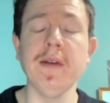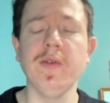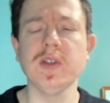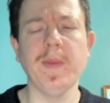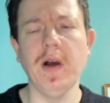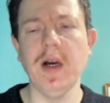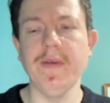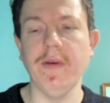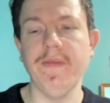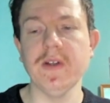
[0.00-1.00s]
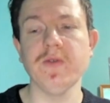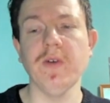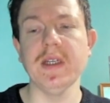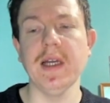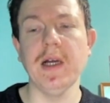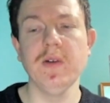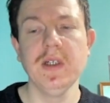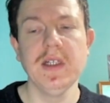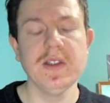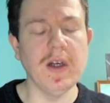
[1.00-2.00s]
plentiful supply of Everfest right now.
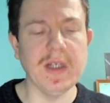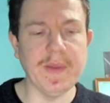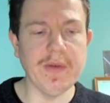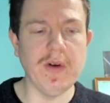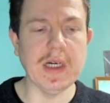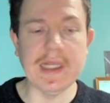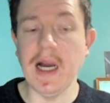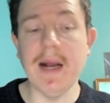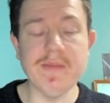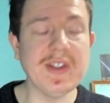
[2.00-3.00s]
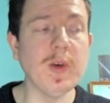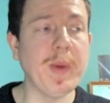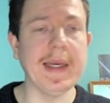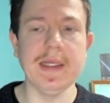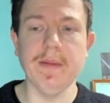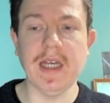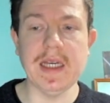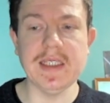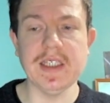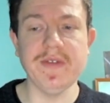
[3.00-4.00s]
Don't get me wrong, and I am still picking up
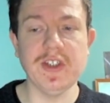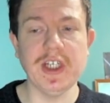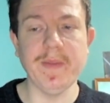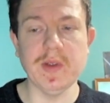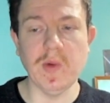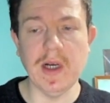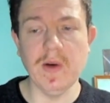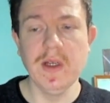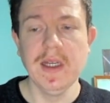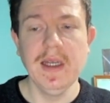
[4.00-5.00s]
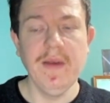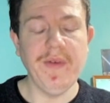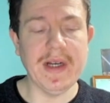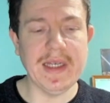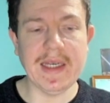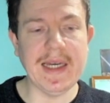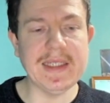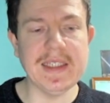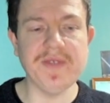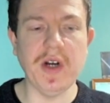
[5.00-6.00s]
cases for cheap as well. If I can get
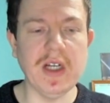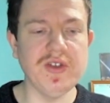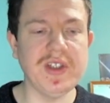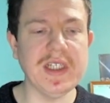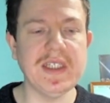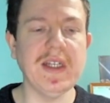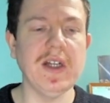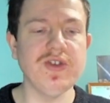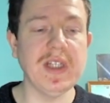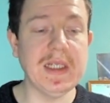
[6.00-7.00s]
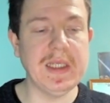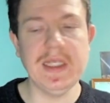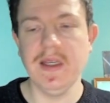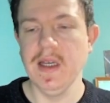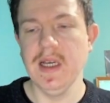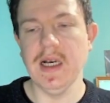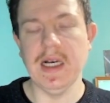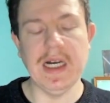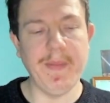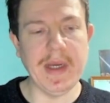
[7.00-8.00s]
cases for 160 to 180,
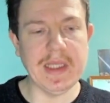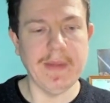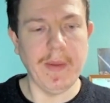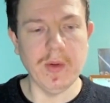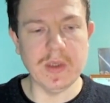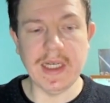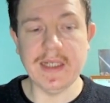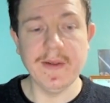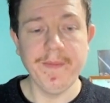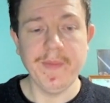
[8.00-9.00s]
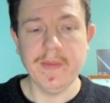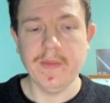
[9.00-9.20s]
I pick them up all day.